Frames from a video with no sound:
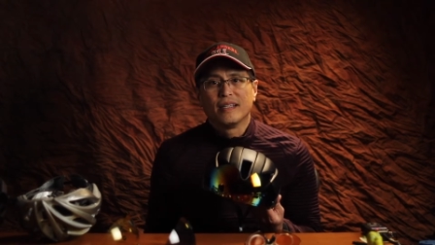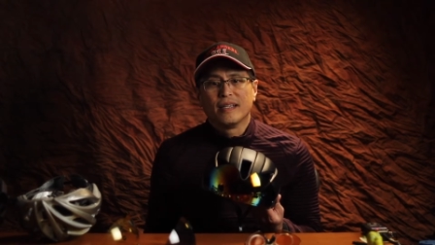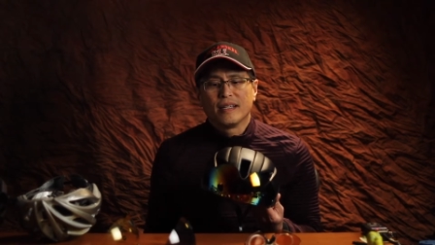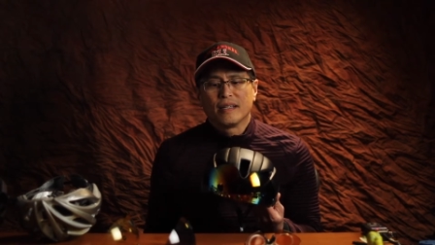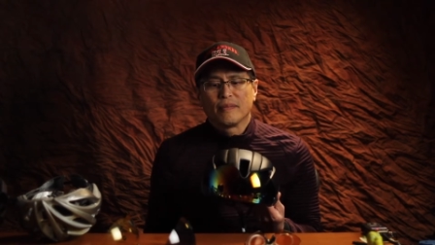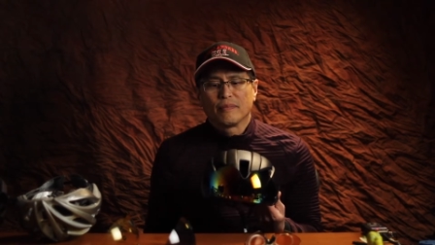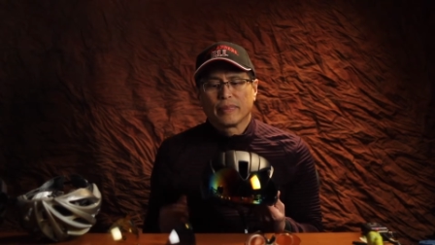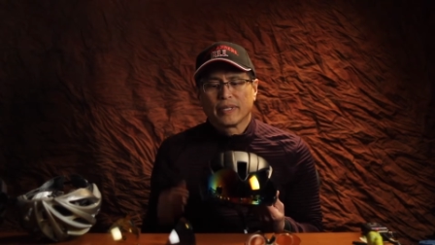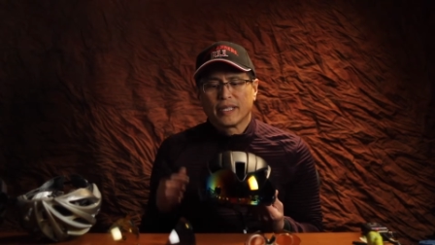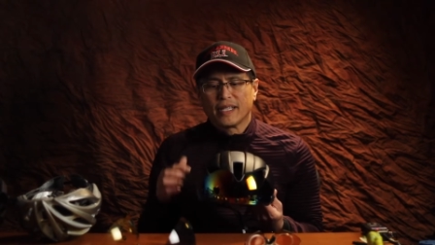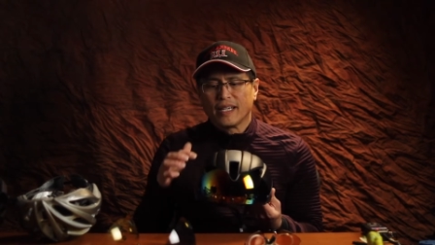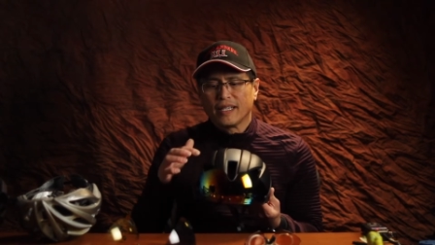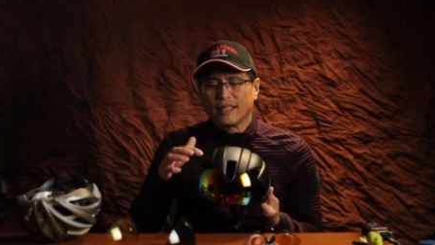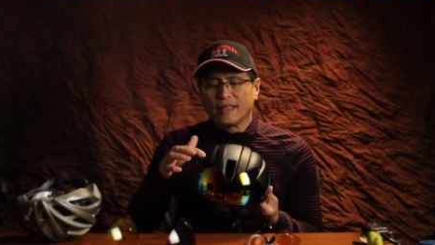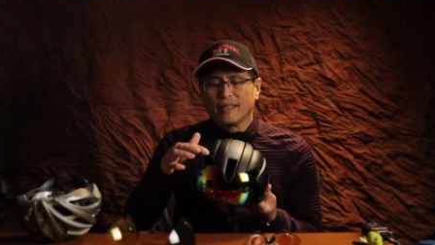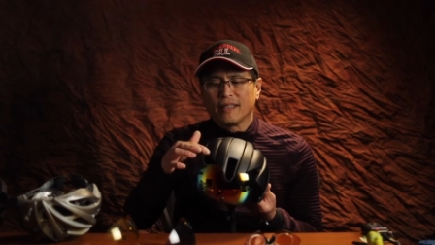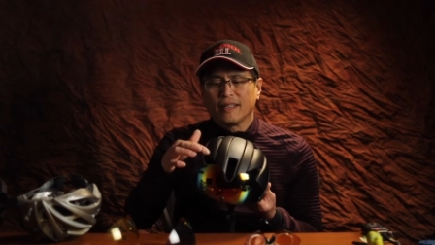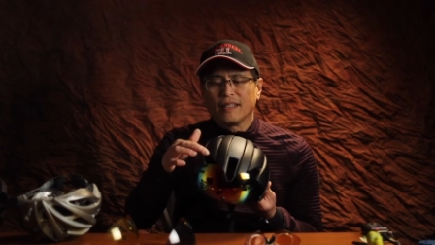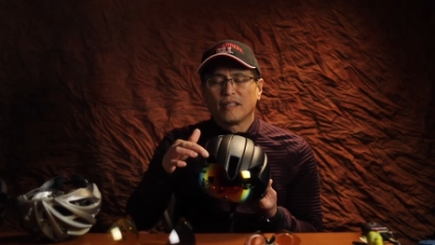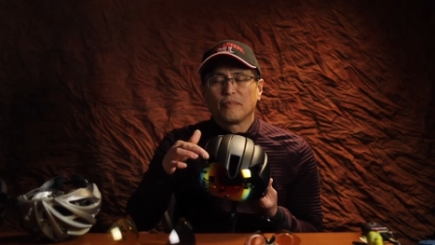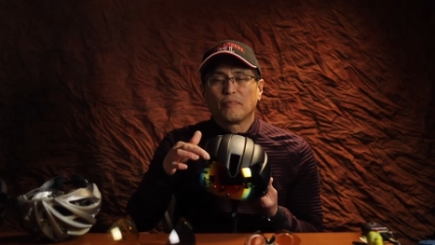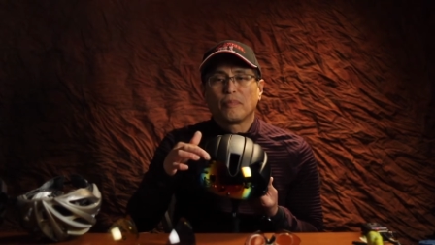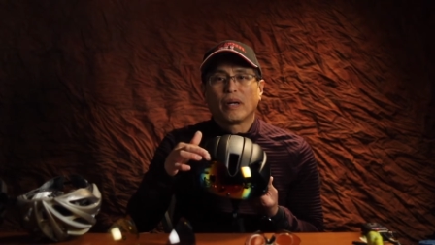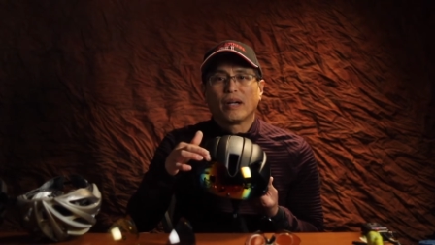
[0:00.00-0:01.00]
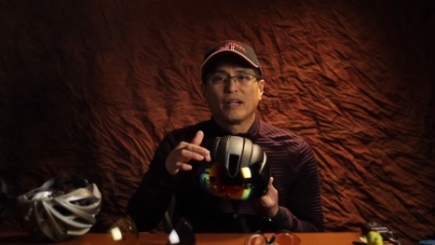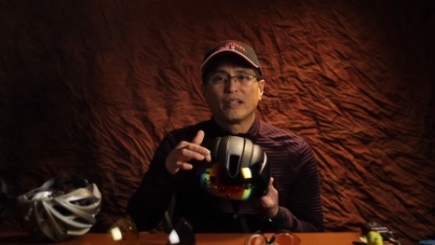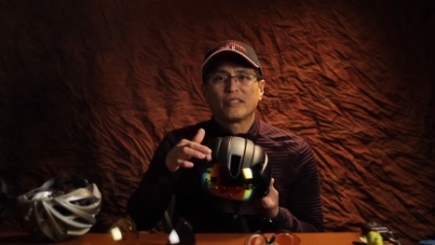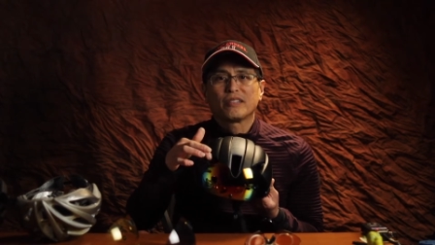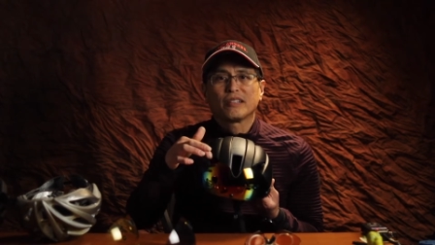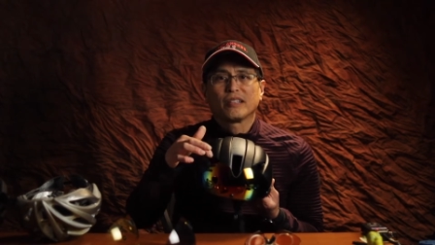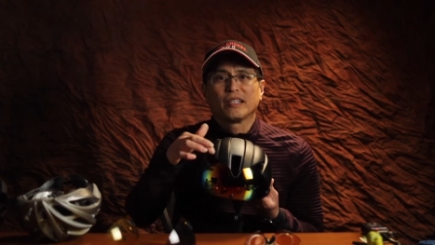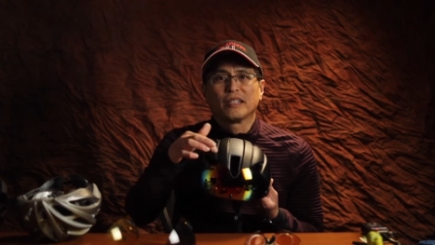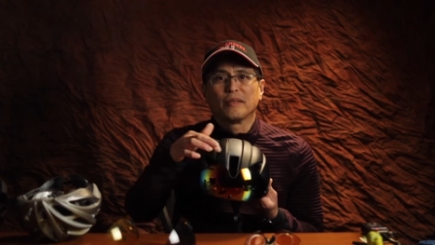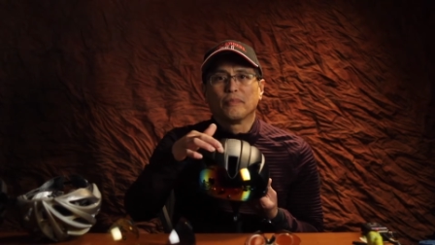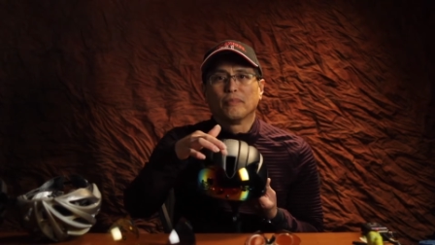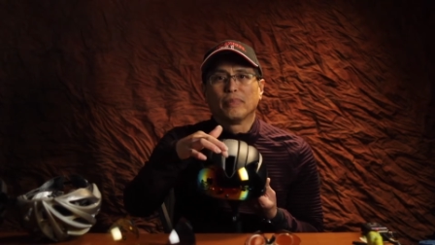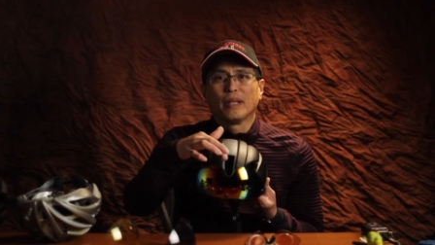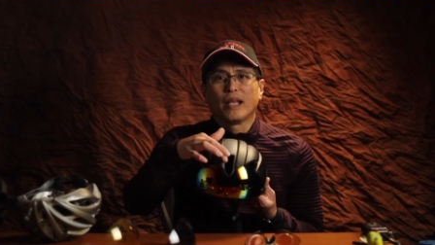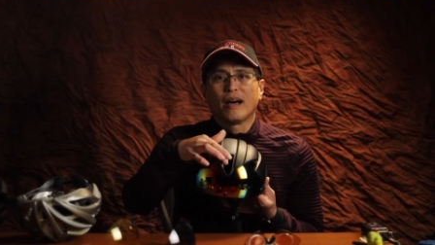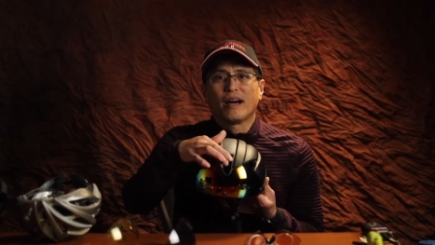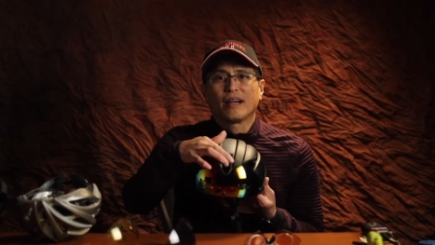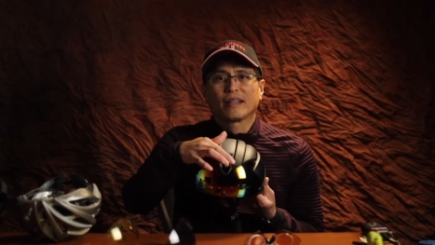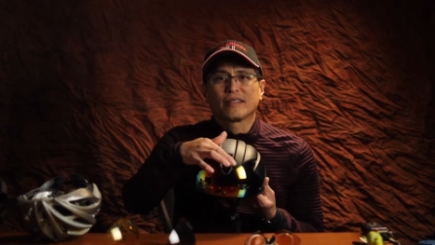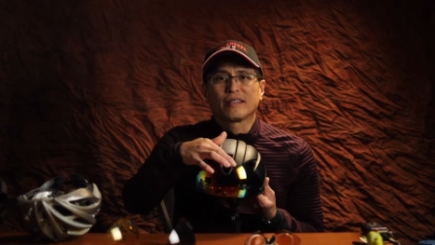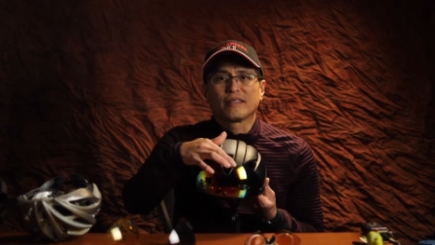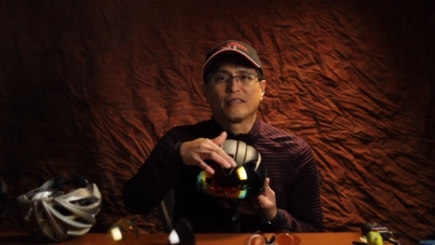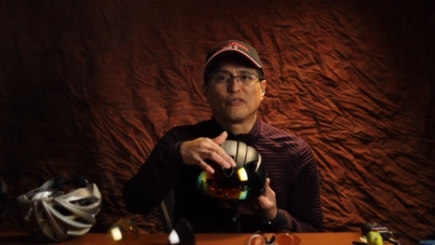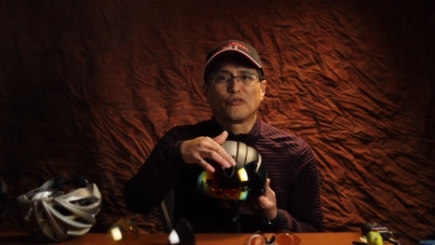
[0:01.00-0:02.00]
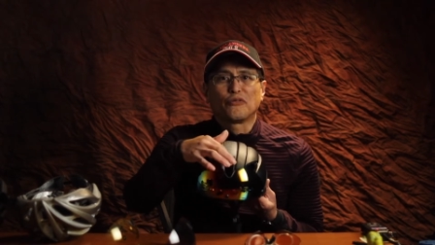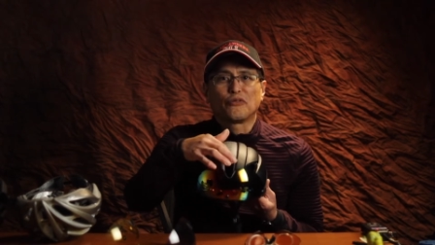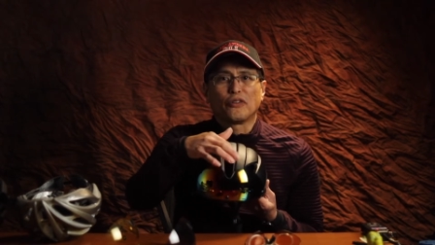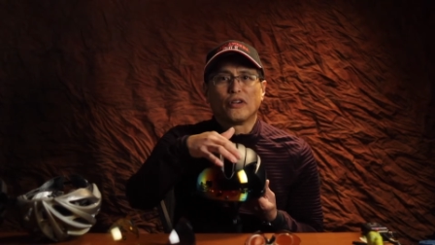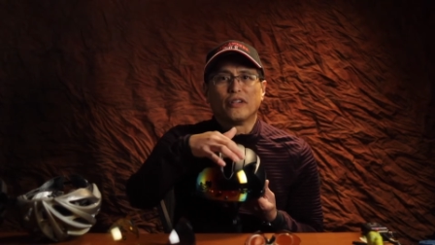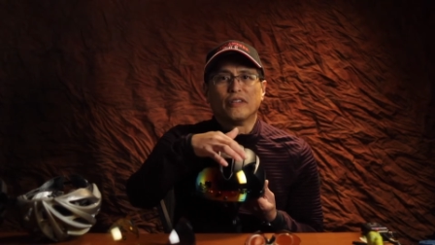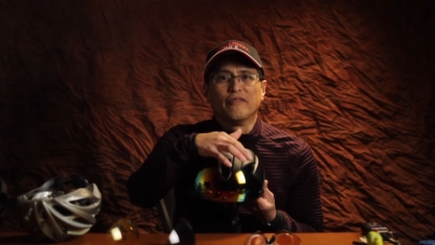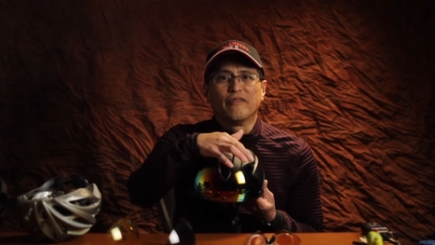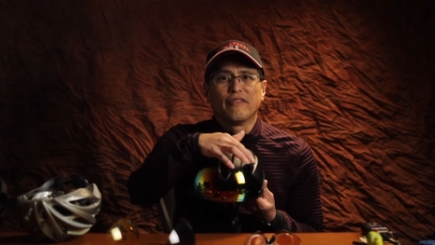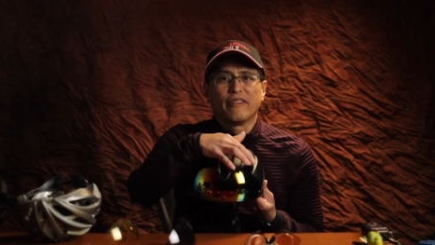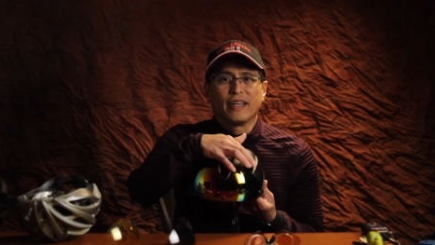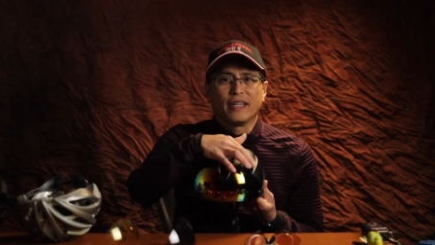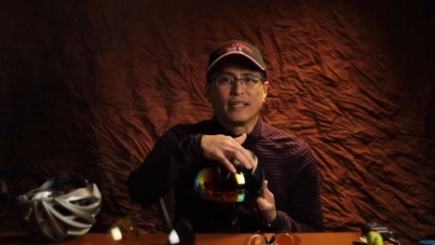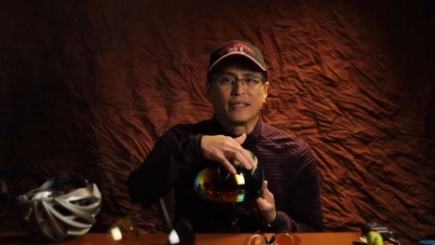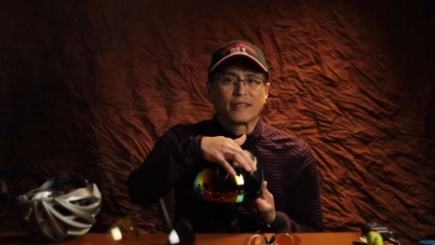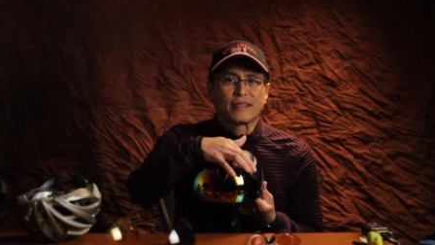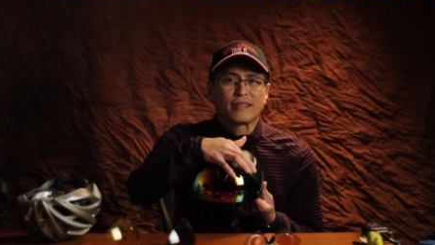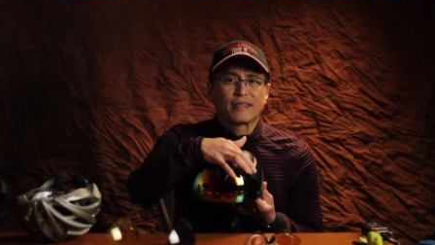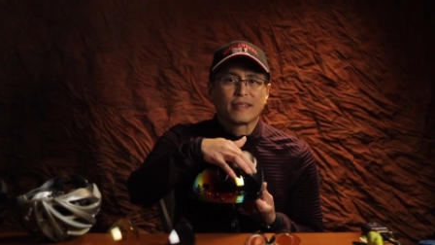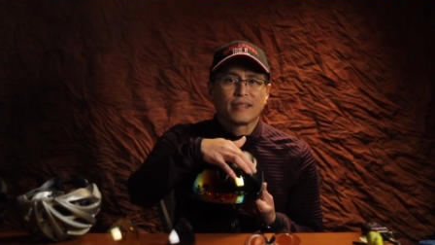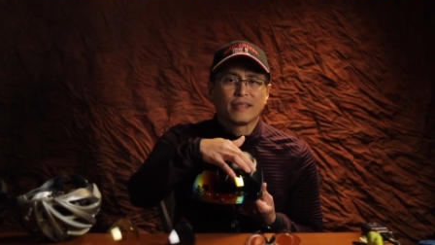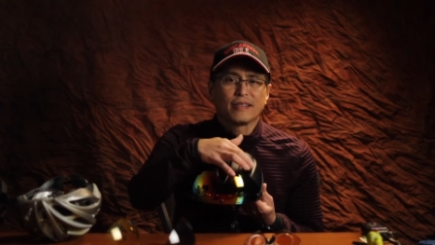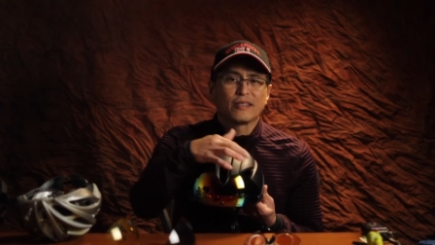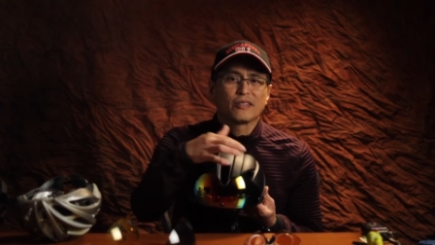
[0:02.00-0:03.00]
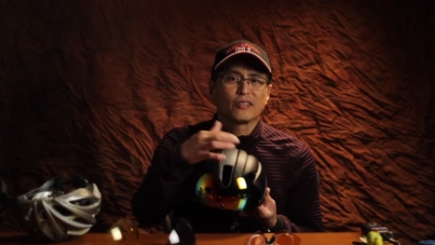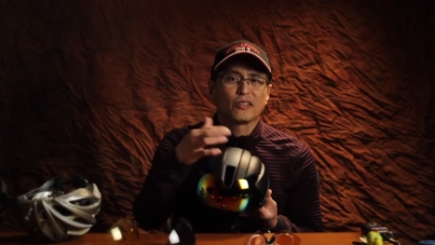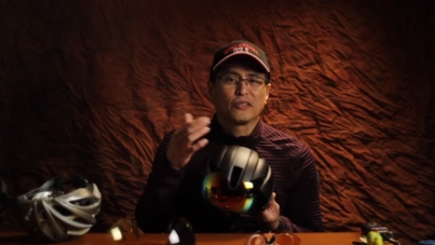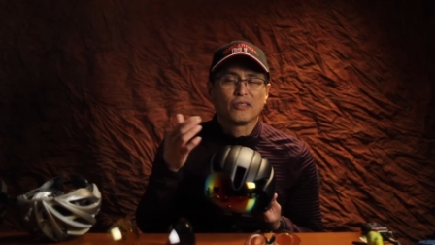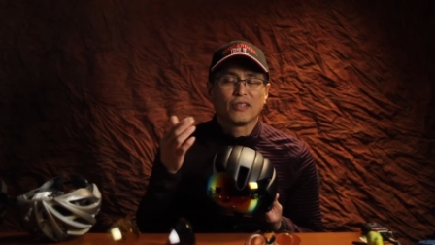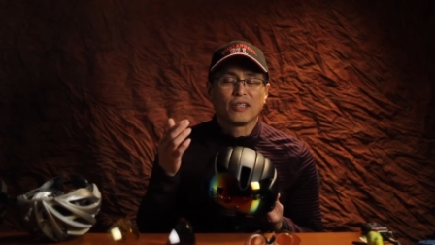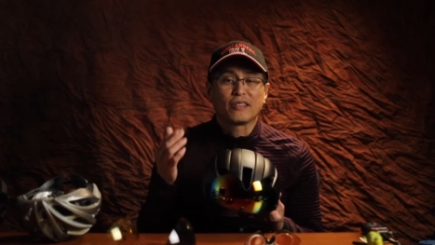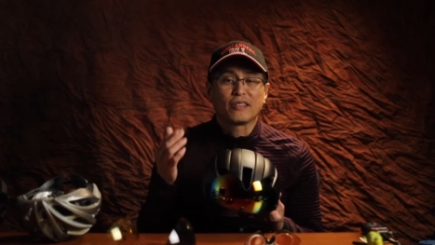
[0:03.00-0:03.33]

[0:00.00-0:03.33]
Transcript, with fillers: But then it partially blocks the front vents so the